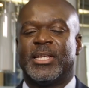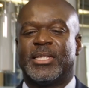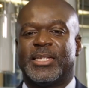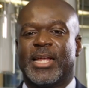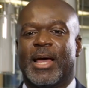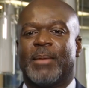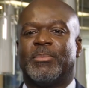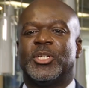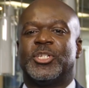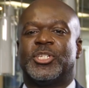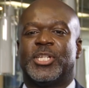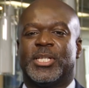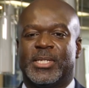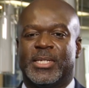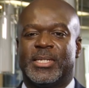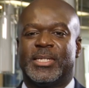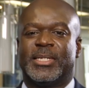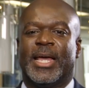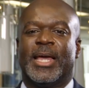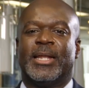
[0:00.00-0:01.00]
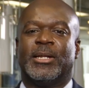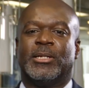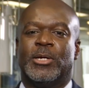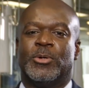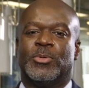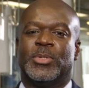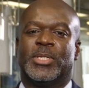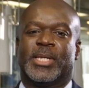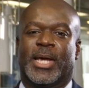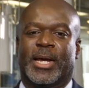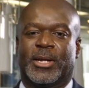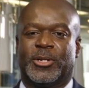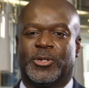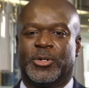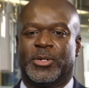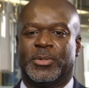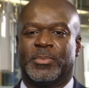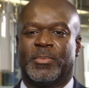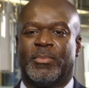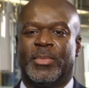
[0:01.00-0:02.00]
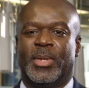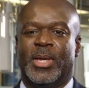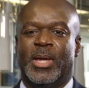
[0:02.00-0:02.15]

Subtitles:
and established as a standalone sector.